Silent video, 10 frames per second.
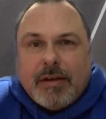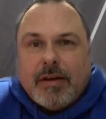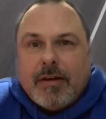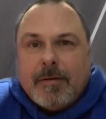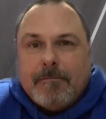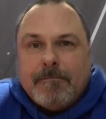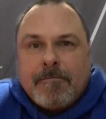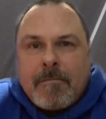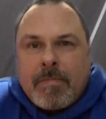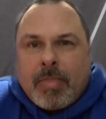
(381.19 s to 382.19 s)

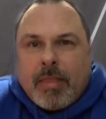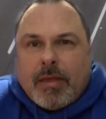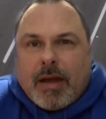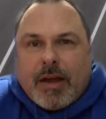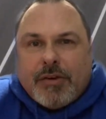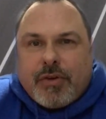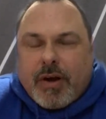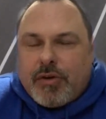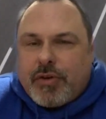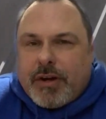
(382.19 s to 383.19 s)
I
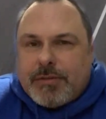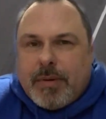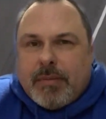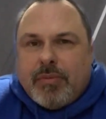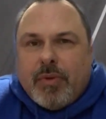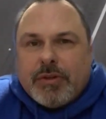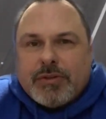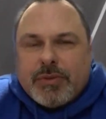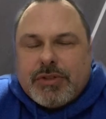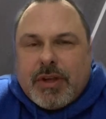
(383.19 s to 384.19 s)
tried a trash pump
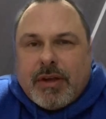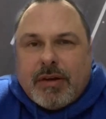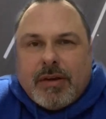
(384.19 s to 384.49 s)
once with sand,